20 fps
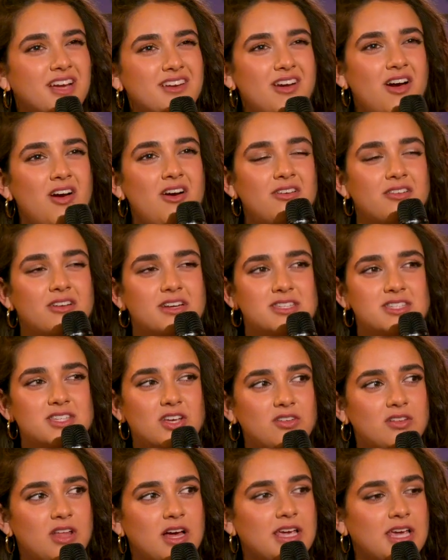I know. It's
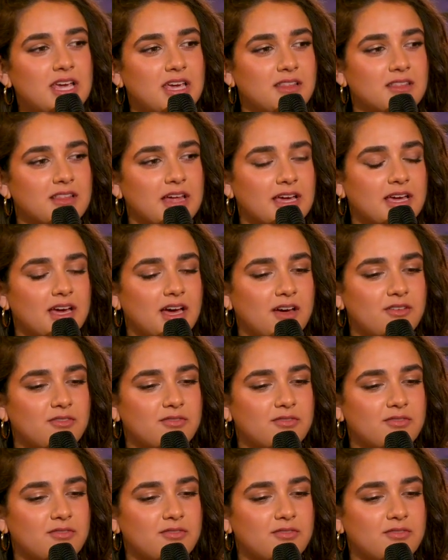so lucky. Like,